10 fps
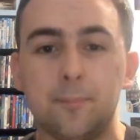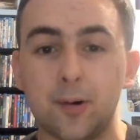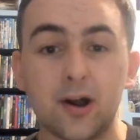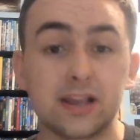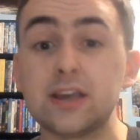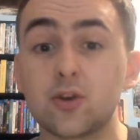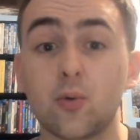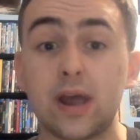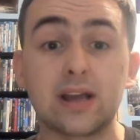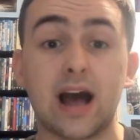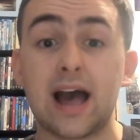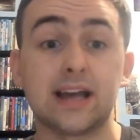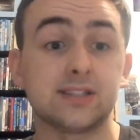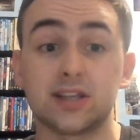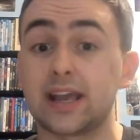But either way,
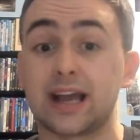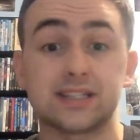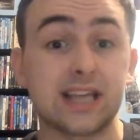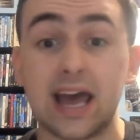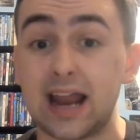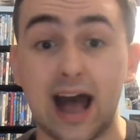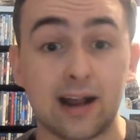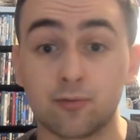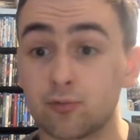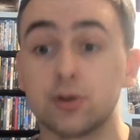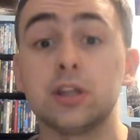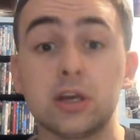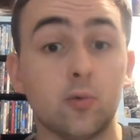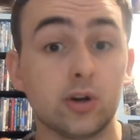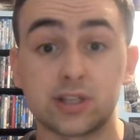guys, like I said, I
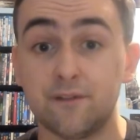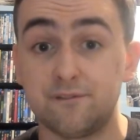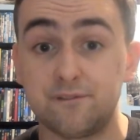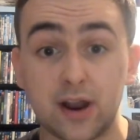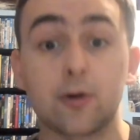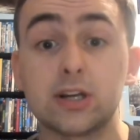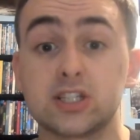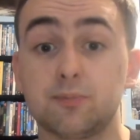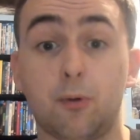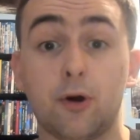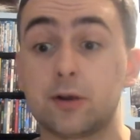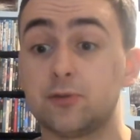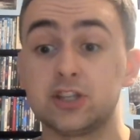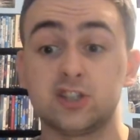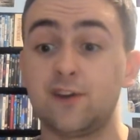really was very disappointed
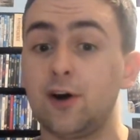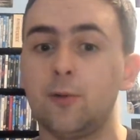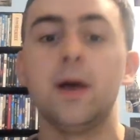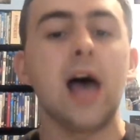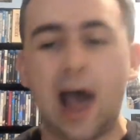with this film.